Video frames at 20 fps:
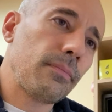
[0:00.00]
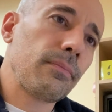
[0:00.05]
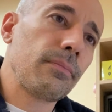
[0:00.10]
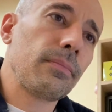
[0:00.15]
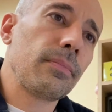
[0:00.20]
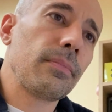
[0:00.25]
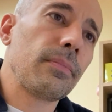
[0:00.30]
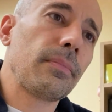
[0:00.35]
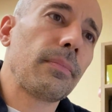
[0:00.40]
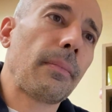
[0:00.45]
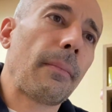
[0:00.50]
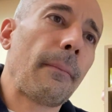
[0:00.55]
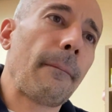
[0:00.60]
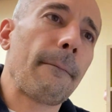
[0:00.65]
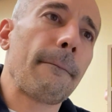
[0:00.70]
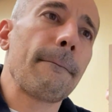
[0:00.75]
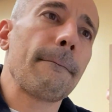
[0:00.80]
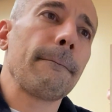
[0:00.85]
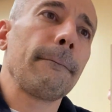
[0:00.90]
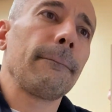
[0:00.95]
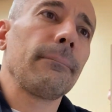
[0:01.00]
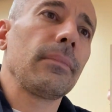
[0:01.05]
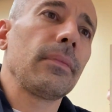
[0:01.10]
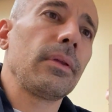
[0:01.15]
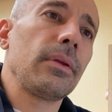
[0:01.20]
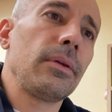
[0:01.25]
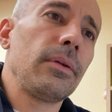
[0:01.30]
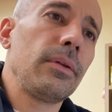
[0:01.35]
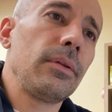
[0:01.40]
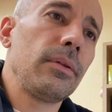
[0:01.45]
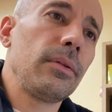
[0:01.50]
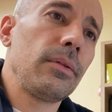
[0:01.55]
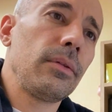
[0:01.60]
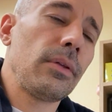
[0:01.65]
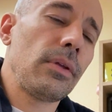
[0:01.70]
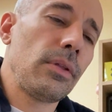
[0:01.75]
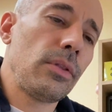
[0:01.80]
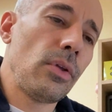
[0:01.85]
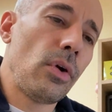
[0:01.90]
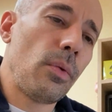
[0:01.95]
You too, doctor. Thank you so much.
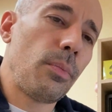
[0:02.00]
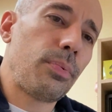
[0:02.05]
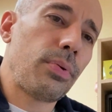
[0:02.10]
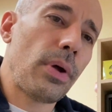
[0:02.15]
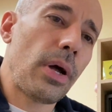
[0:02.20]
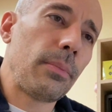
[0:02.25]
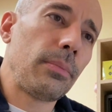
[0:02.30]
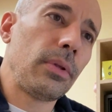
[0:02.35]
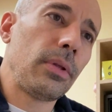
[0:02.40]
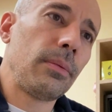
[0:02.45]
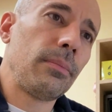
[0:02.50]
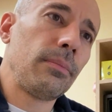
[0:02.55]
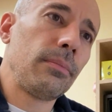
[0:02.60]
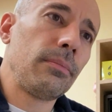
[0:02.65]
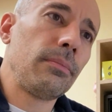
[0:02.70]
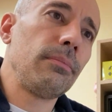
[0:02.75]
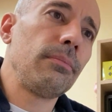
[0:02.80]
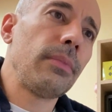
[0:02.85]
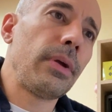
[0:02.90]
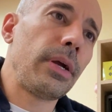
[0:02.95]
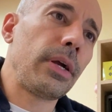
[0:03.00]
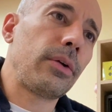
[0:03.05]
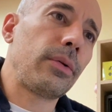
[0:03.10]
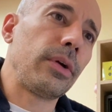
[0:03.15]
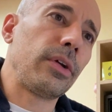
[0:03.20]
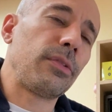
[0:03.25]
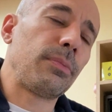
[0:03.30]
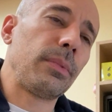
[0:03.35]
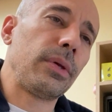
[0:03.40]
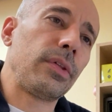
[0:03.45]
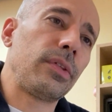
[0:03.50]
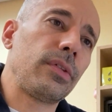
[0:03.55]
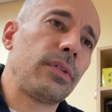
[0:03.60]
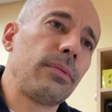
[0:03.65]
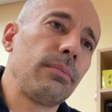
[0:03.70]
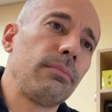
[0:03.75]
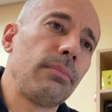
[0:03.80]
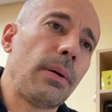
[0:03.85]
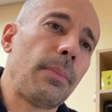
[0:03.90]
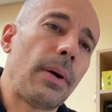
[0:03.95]
Merry no Christmas. problem. Merry Christmas.
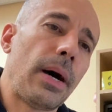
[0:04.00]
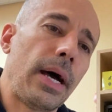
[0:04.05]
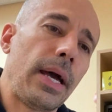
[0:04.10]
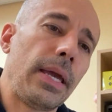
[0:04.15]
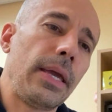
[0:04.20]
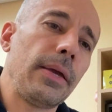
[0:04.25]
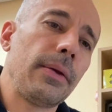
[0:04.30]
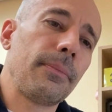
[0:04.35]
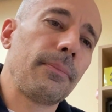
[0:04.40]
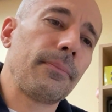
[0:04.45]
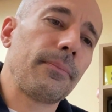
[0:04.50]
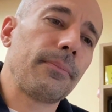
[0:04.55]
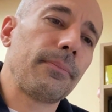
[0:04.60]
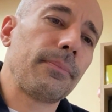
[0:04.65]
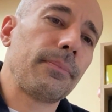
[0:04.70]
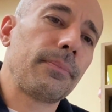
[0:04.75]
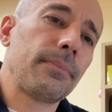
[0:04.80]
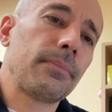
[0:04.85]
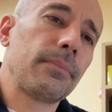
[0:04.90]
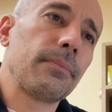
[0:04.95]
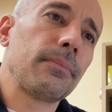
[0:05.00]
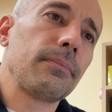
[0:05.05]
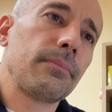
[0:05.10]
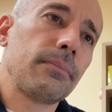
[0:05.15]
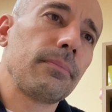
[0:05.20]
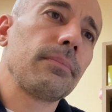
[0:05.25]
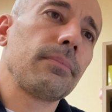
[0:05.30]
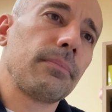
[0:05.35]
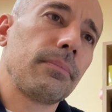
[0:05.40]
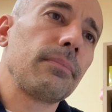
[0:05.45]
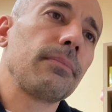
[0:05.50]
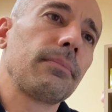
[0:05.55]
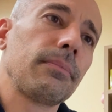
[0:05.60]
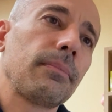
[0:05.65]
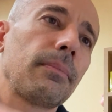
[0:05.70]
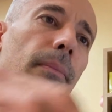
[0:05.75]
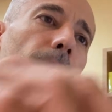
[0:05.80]
Bye bye. Thank you. Bye bye.